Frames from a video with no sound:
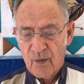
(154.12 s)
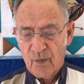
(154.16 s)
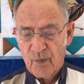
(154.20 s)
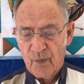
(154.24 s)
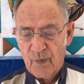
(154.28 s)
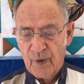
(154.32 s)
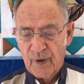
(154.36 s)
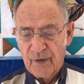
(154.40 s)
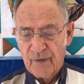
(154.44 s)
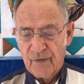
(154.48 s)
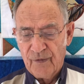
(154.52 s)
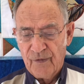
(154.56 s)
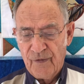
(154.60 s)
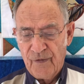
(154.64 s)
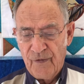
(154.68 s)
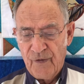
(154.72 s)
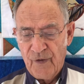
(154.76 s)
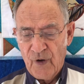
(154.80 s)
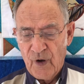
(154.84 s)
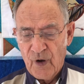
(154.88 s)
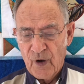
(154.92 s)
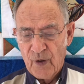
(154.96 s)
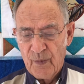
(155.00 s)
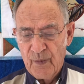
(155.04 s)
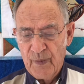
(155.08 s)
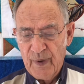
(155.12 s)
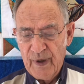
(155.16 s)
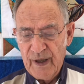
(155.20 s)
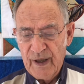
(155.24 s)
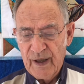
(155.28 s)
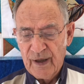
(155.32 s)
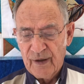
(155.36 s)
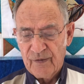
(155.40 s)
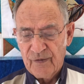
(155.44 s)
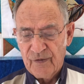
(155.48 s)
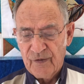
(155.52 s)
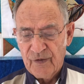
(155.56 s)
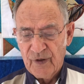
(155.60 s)
But far be
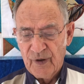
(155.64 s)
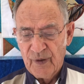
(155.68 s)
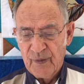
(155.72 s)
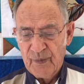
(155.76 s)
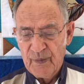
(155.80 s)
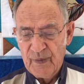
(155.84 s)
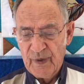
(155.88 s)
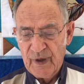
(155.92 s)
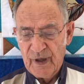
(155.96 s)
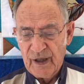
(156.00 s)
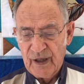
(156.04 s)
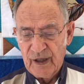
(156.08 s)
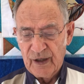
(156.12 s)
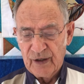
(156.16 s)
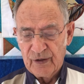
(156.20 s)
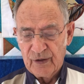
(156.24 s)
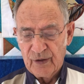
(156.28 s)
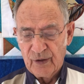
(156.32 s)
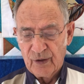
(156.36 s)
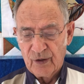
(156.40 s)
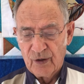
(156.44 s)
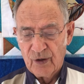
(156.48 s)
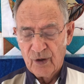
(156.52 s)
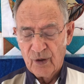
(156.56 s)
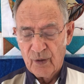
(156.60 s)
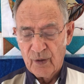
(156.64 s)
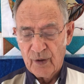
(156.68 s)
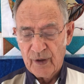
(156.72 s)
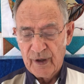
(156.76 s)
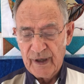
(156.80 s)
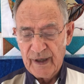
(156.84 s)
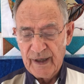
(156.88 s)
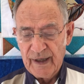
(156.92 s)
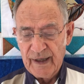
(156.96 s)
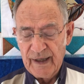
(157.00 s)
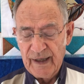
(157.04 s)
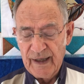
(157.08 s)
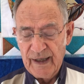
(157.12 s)
it from me to glory
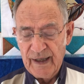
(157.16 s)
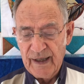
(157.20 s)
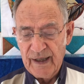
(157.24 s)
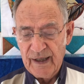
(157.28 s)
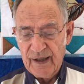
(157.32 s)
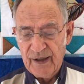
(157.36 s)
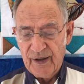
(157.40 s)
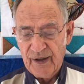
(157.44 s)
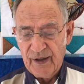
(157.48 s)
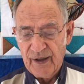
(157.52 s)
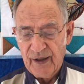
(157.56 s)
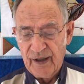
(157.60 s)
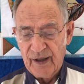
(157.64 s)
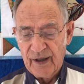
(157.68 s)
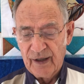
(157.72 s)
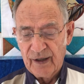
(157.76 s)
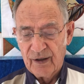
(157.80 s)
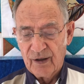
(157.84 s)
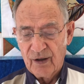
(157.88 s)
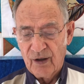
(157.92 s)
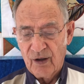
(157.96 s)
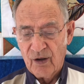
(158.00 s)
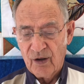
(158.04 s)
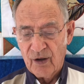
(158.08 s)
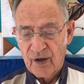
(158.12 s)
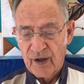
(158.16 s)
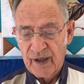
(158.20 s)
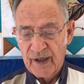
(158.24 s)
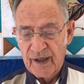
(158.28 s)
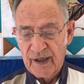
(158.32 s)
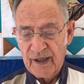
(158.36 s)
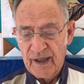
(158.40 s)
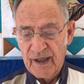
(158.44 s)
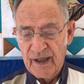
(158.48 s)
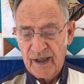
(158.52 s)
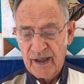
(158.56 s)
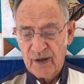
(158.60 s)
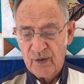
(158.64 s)
in anything or
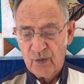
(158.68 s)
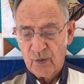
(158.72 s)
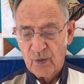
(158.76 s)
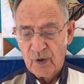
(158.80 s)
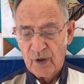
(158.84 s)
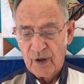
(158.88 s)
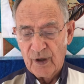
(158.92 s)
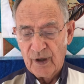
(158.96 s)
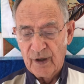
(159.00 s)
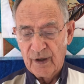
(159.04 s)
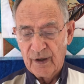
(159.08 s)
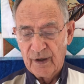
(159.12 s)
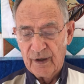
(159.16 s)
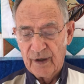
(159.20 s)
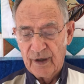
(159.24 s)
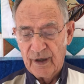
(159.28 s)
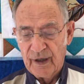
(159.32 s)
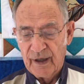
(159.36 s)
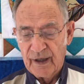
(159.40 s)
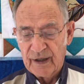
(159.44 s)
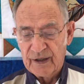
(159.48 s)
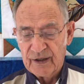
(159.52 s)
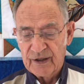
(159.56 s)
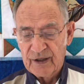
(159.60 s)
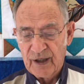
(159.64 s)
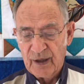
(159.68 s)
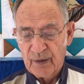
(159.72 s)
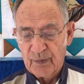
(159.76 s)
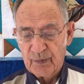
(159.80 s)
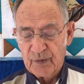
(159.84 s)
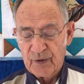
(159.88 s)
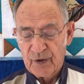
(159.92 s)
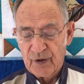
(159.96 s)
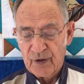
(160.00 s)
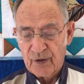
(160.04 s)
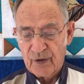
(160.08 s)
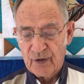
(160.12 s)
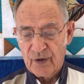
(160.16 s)
in anyone
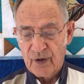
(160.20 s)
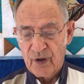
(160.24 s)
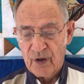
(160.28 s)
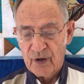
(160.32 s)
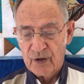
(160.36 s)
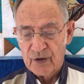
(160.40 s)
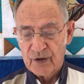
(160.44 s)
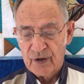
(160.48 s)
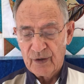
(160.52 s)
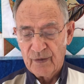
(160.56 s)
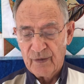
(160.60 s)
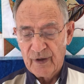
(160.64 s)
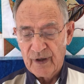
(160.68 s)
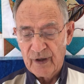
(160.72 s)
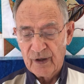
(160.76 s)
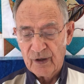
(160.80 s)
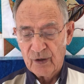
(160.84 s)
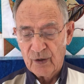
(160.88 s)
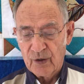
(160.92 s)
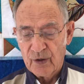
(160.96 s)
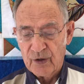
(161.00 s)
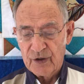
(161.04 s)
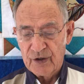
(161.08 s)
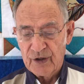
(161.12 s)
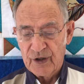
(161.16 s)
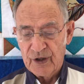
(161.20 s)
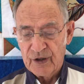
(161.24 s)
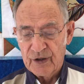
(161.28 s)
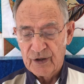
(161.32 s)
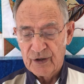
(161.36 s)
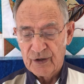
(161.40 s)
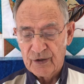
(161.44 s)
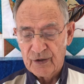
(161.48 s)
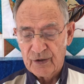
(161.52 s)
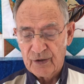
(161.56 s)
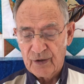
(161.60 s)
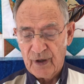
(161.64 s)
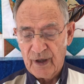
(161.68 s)
except in the cross of our Lord
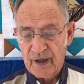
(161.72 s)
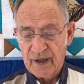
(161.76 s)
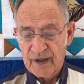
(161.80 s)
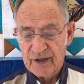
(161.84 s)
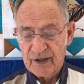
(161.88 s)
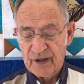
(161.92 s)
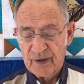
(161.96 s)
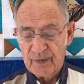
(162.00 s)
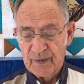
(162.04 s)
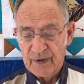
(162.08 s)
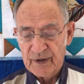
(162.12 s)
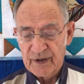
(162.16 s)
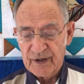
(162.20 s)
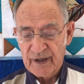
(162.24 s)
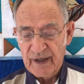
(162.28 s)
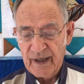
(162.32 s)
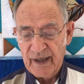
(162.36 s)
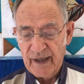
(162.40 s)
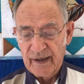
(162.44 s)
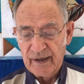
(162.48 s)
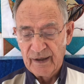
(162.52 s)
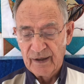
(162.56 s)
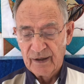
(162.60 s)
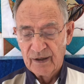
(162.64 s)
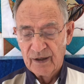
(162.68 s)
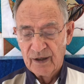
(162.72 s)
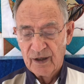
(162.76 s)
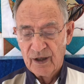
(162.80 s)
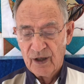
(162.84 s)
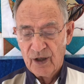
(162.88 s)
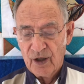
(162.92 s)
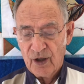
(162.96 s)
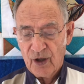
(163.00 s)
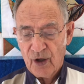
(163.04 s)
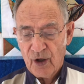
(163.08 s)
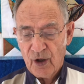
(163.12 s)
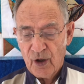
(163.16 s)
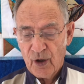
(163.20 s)
Jesus Christ, the Messiah,
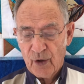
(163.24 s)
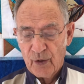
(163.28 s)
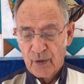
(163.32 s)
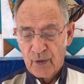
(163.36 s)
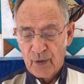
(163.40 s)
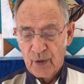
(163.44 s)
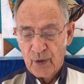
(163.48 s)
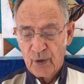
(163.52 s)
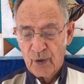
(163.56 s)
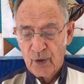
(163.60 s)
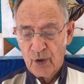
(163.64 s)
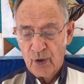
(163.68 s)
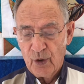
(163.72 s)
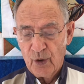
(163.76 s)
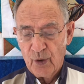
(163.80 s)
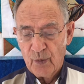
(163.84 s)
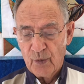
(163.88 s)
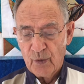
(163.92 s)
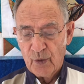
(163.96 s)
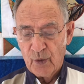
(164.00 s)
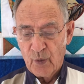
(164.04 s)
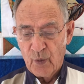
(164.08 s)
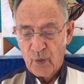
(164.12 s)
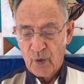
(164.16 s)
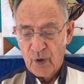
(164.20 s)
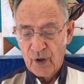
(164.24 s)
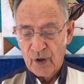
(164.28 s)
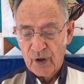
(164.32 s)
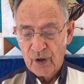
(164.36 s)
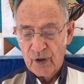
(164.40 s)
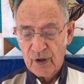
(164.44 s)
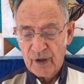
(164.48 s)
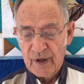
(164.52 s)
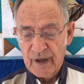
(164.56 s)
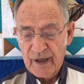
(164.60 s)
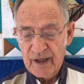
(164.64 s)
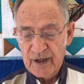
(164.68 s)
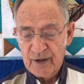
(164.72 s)
through whom the
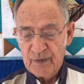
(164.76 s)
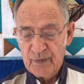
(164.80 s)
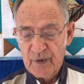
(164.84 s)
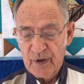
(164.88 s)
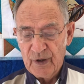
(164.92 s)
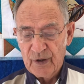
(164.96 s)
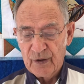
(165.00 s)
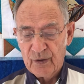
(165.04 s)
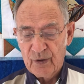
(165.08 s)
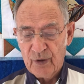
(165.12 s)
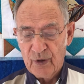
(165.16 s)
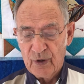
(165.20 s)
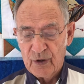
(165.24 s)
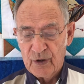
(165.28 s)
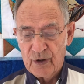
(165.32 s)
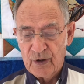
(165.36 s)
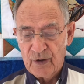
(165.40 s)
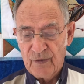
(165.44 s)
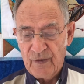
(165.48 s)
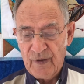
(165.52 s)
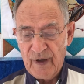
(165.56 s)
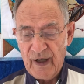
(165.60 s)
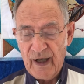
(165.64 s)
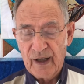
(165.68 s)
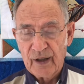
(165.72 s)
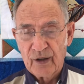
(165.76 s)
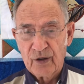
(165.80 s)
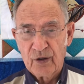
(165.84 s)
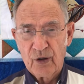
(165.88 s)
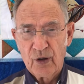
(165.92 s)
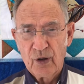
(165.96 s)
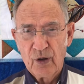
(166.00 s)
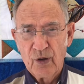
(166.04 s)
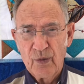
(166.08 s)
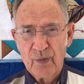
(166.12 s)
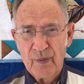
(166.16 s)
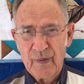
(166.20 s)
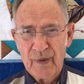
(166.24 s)
world has been crucified
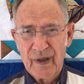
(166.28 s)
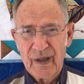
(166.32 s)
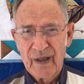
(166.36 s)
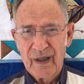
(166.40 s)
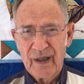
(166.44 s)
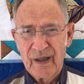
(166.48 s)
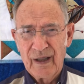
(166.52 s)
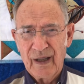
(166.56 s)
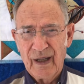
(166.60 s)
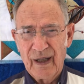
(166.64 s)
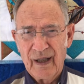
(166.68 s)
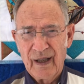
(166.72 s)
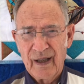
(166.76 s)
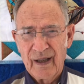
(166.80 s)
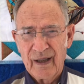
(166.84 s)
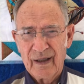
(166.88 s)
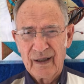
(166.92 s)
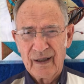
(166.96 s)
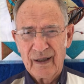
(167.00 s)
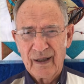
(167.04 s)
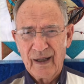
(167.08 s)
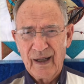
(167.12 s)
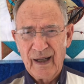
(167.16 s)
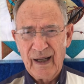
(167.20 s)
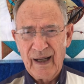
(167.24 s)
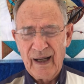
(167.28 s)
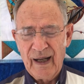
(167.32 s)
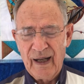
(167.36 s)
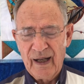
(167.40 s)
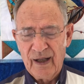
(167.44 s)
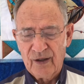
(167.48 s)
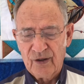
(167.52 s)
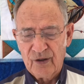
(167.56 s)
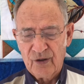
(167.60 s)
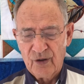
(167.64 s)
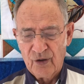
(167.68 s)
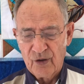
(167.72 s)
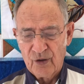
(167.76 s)
to me and I
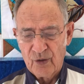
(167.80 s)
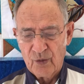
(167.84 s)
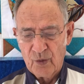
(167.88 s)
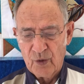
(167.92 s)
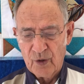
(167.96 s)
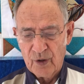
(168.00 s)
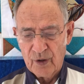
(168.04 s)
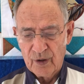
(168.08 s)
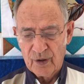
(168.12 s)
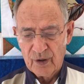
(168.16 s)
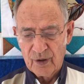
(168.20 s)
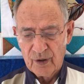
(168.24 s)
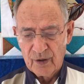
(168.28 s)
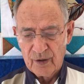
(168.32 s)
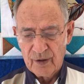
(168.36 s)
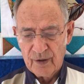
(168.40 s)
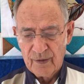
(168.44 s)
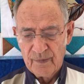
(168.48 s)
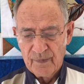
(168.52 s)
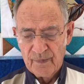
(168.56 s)
to the world.